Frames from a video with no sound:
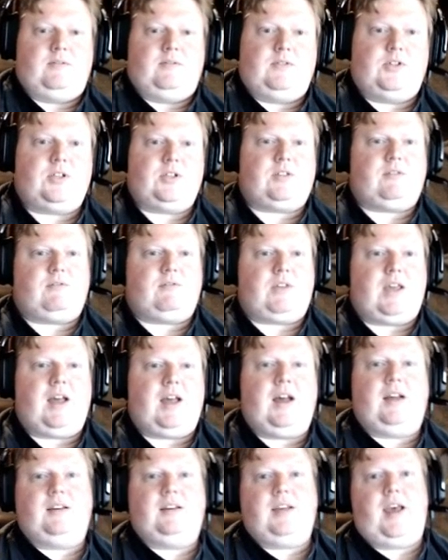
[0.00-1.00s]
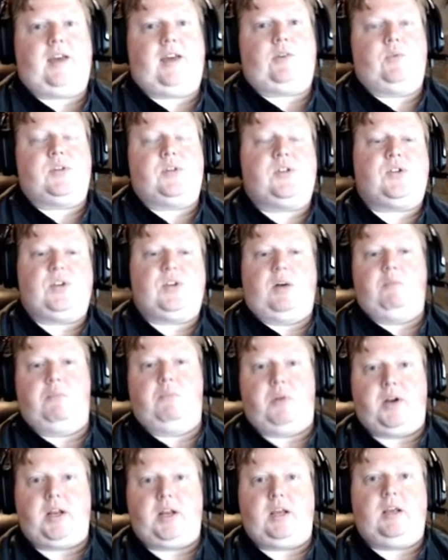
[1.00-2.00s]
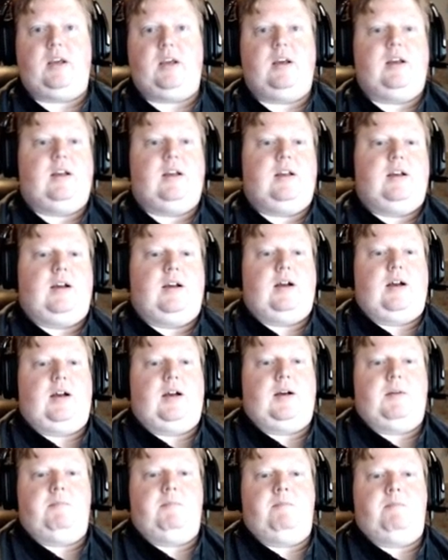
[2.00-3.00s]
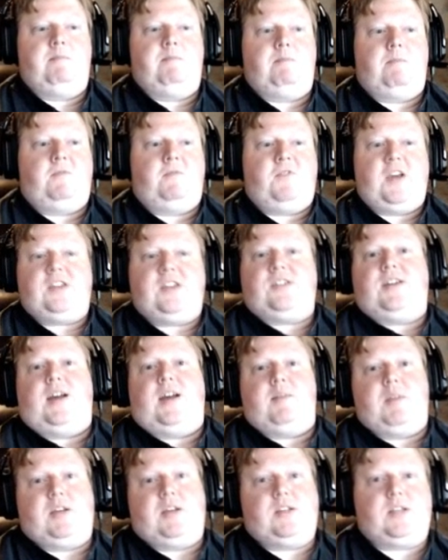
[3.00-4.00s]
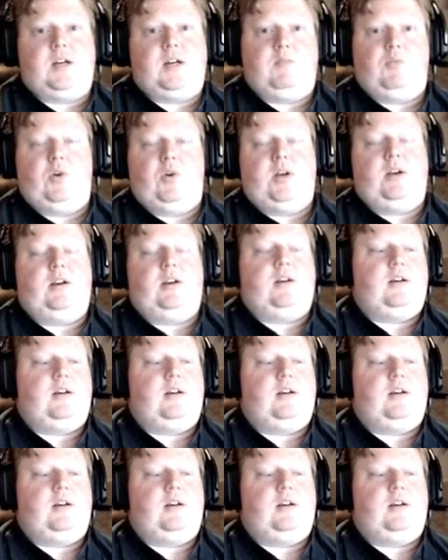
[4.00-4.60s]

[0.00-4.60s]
just contact with somebody. FaceTiming someone.